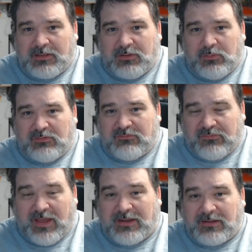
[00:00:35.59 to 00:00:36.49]
You can
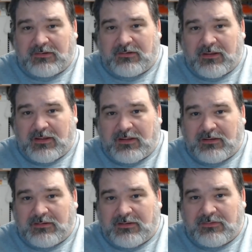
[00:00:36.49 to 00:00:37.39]
find her
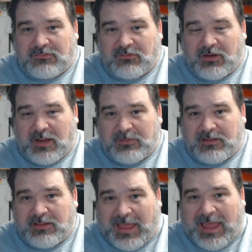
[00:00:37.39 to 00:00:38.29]
on Instagram
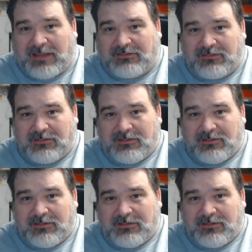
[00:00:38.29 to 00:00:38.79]
at